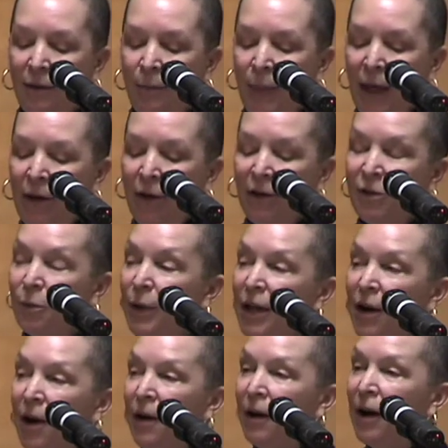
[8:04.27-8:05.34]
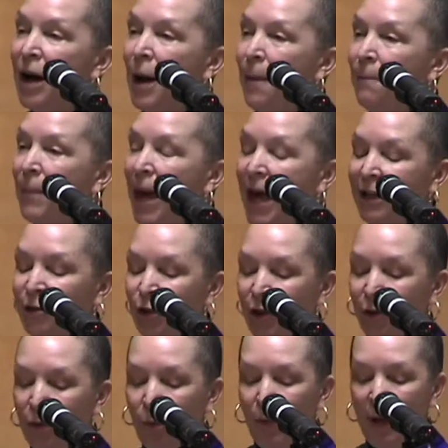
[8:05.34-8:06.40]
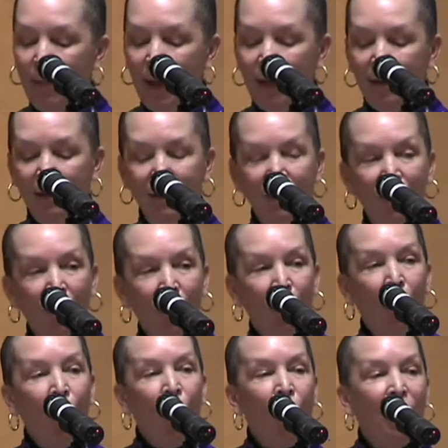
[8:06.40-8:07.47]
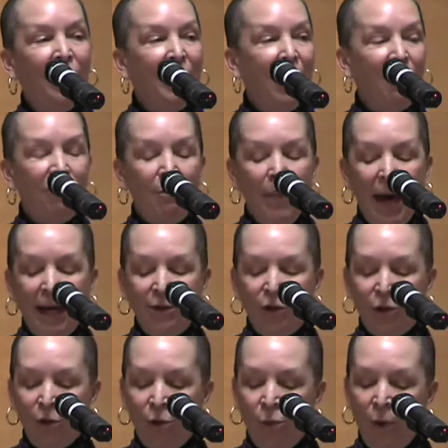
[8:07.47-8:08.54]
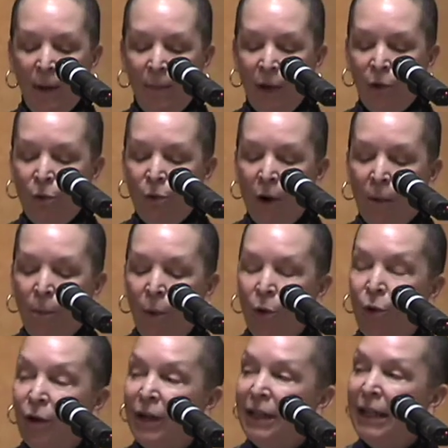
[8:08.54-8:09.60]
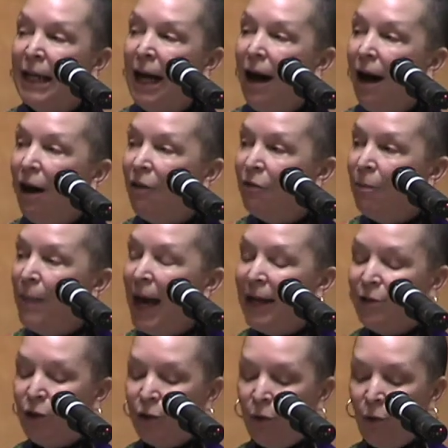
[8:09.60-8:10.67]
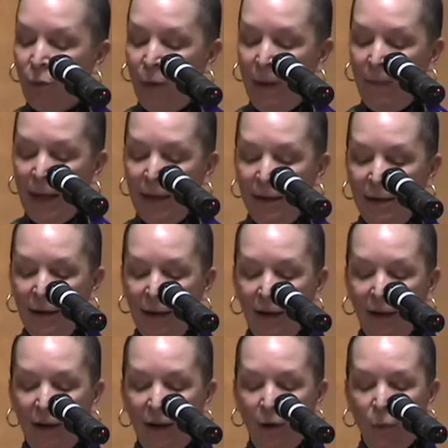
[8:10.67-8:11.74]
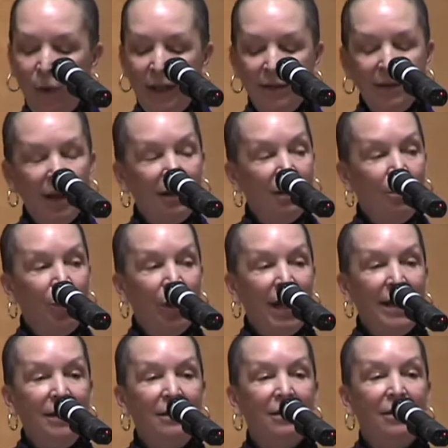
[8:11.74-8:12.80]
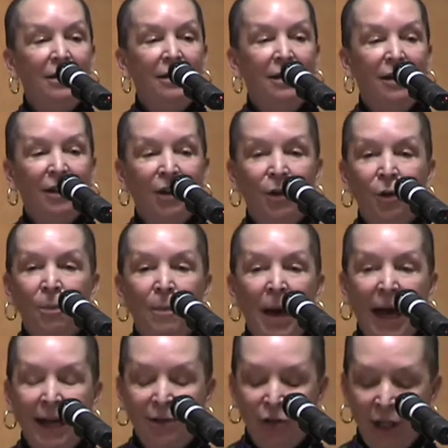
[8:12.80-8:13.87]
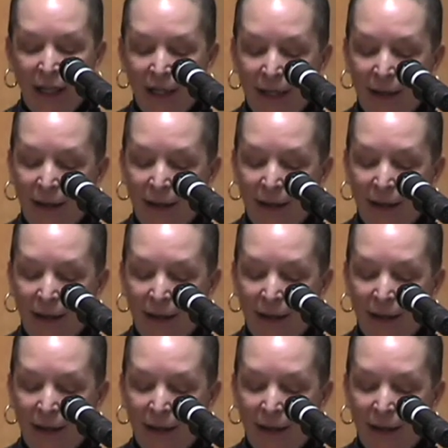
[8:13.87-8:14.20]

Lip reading: Because we are magical women, born of magical women, who are born of magical women, we celebrate your magic.